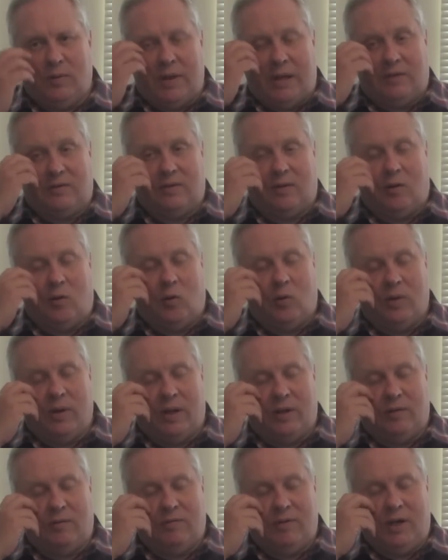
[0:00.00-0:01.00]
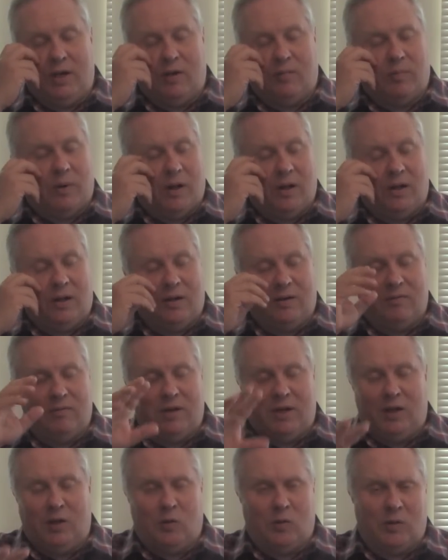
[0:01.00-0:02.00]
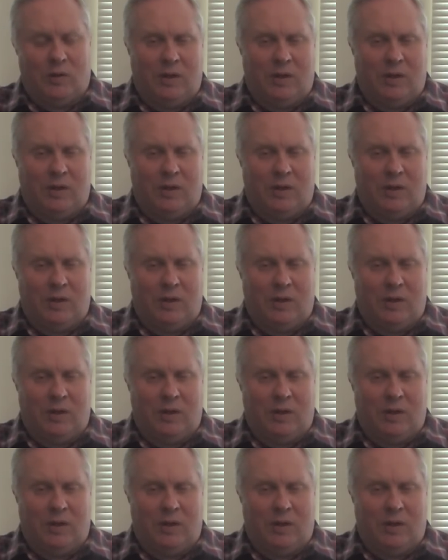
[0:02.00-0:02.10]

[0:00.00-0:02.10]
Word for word: And that's a whole nother video. I've probably done a video